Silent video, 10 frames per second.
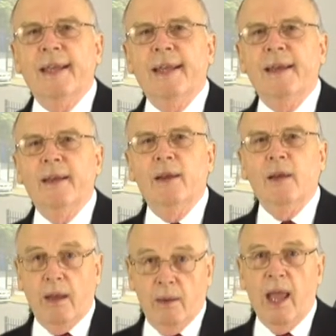
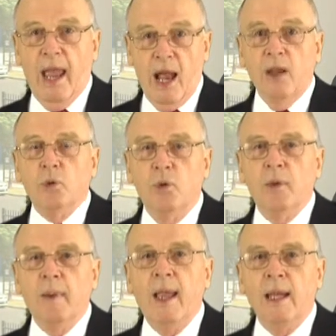I do all
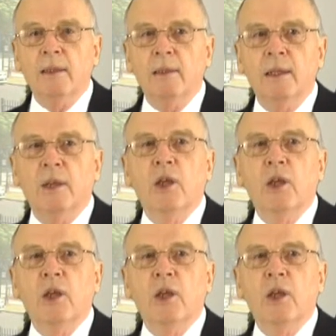the mailing,